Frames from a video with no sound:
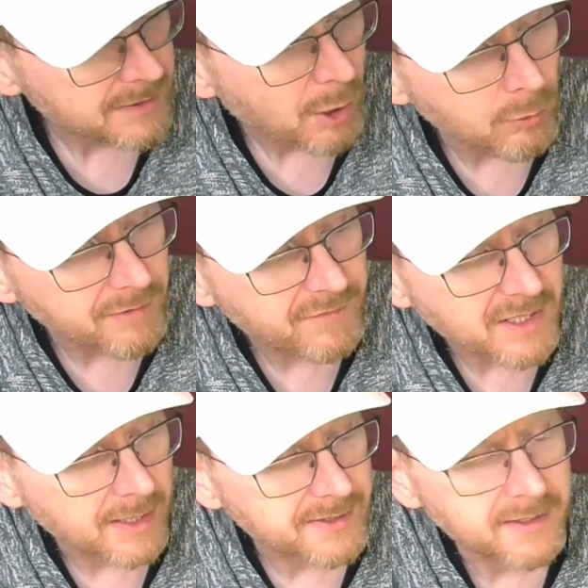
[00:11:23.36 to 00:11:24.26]
The only
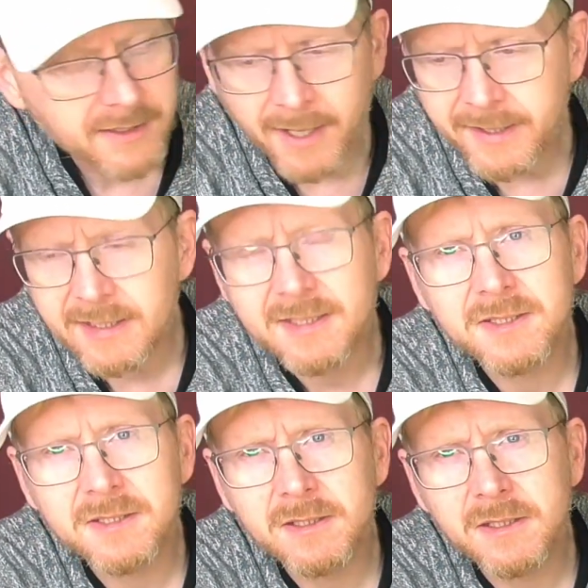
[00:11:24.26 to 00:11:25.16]
thing I didn't like
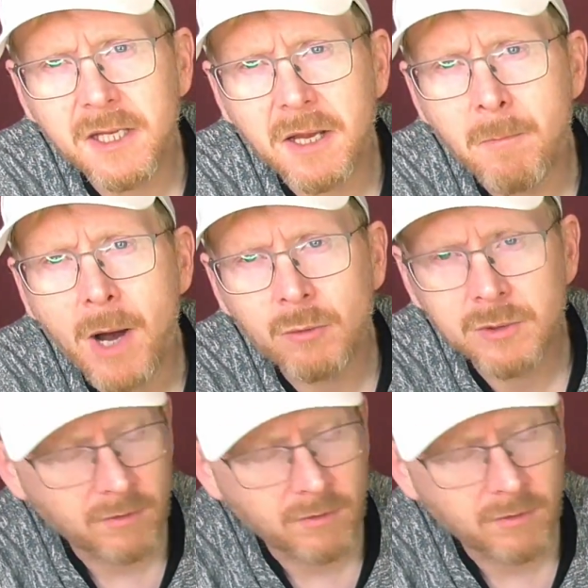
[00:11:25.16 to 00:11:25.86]
is the amount